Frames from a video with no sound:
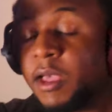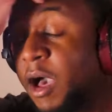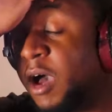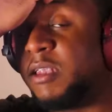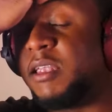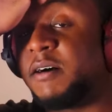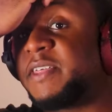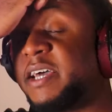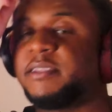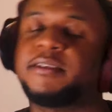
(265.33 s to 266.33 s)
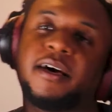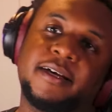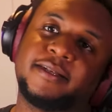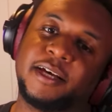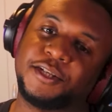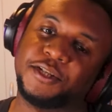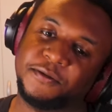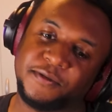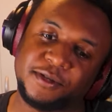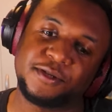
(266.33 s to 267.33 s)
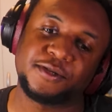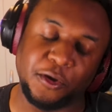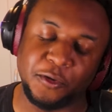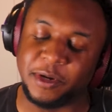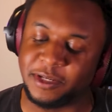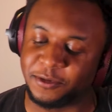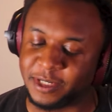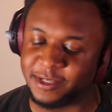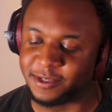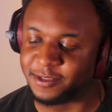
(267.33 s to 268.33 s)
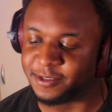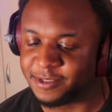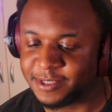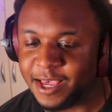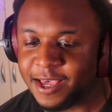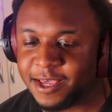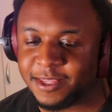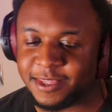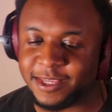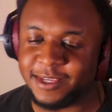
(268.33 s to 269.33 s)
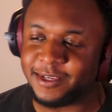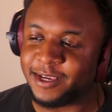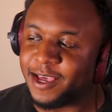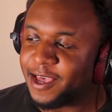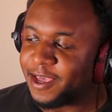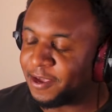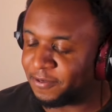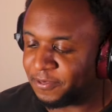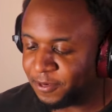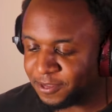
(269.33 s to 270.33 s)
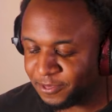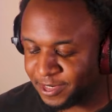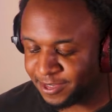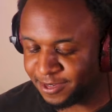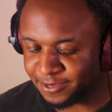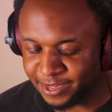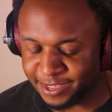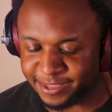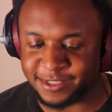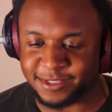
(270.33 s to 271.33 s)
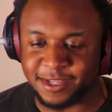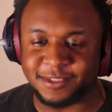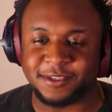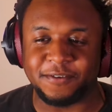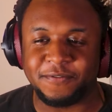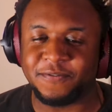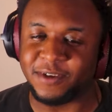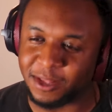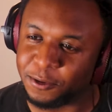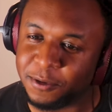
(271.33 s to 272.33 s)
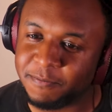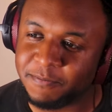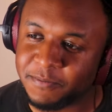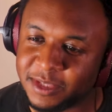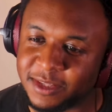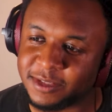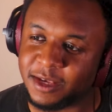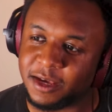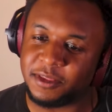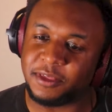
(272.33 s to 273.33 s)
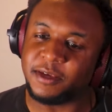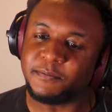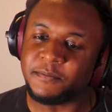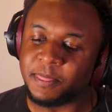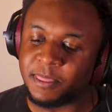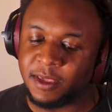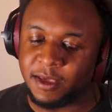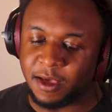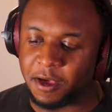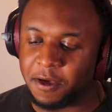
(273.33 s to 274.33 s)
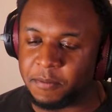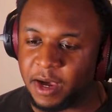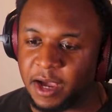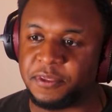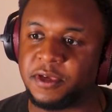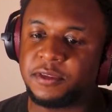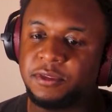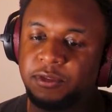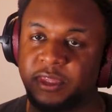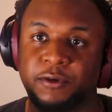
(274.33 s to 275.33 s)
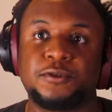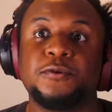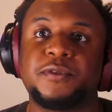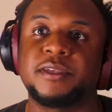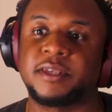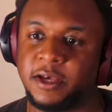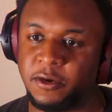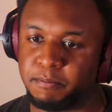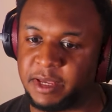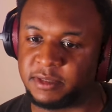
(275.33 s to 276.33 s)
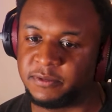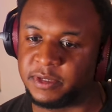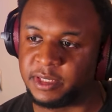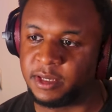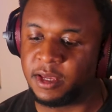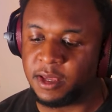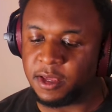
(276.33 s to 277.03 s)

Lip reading: I love that entire section for so many reasons. It feels very kind of like, there's a sense of flow to the entire thing. I think there are two things that help massively.